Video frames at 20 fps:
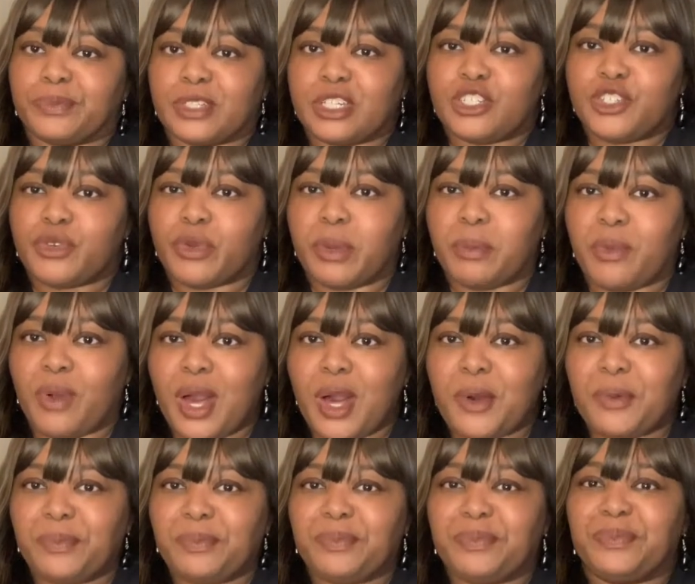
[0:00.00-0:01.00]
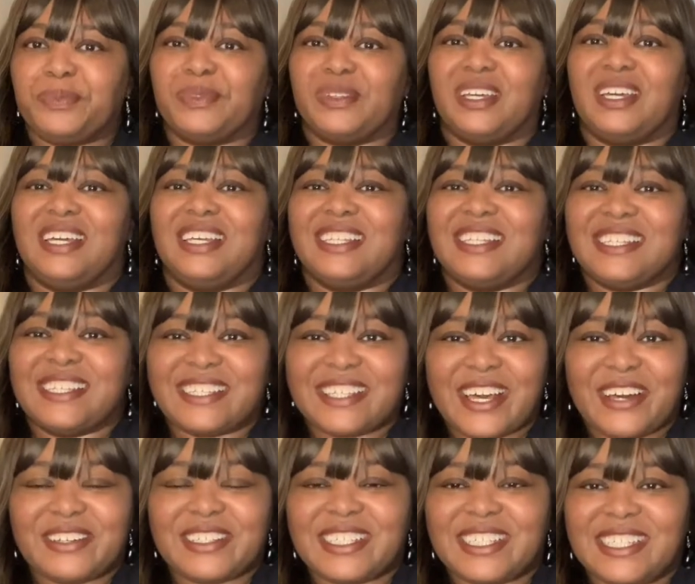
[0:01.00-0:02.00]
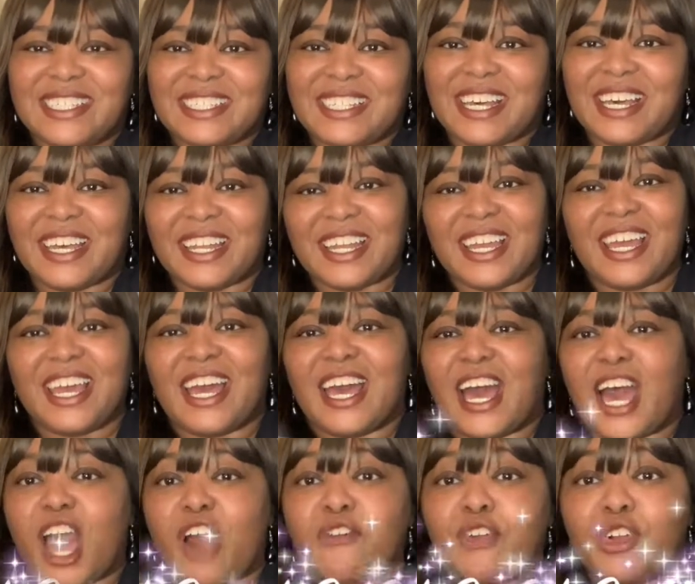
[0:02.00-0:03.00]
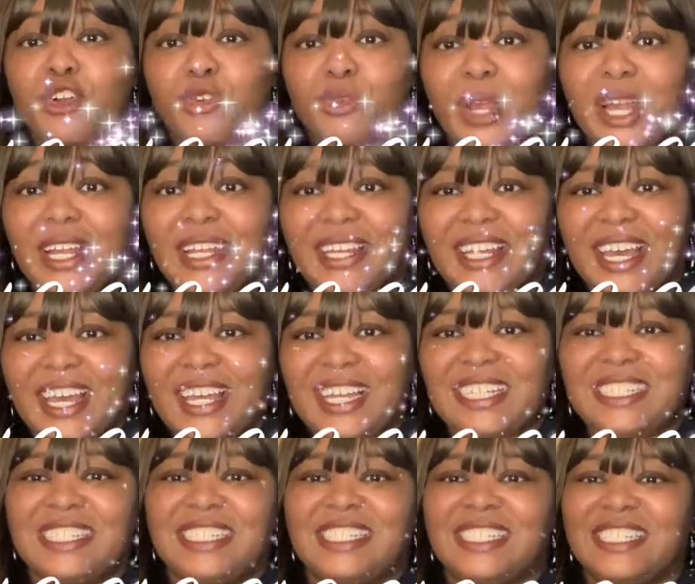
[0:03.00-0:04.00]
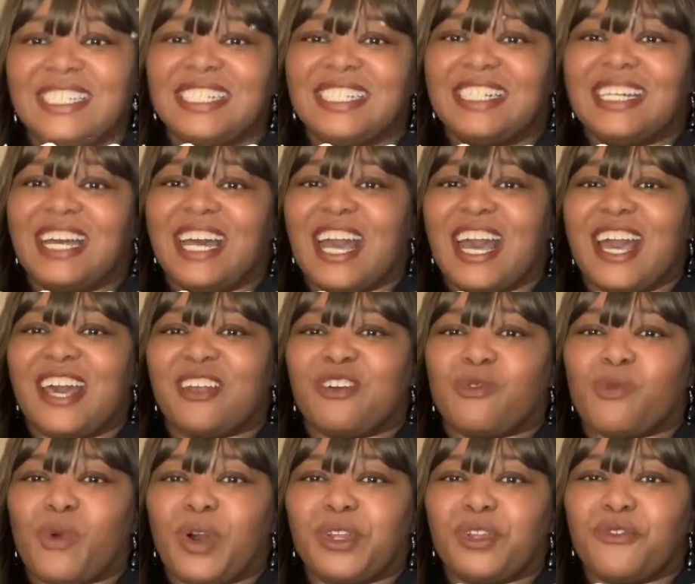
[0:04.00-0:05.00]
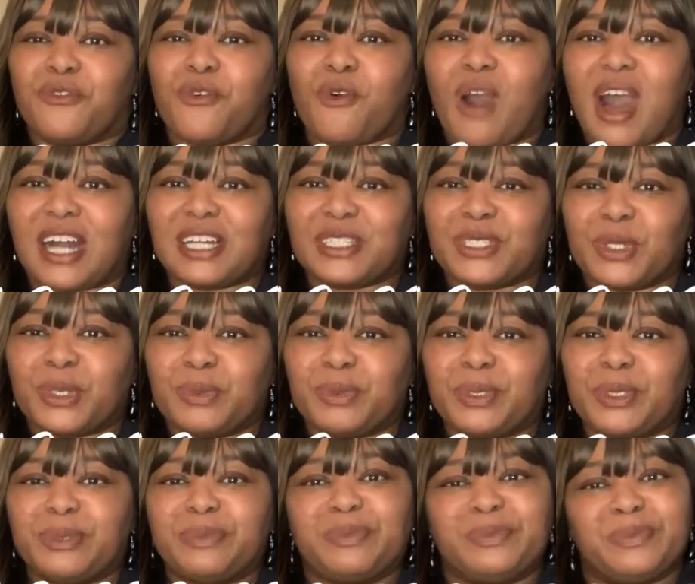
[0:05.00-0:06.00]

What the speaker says: Dream well. This is LC Sun. Have a great night and a wonderful October.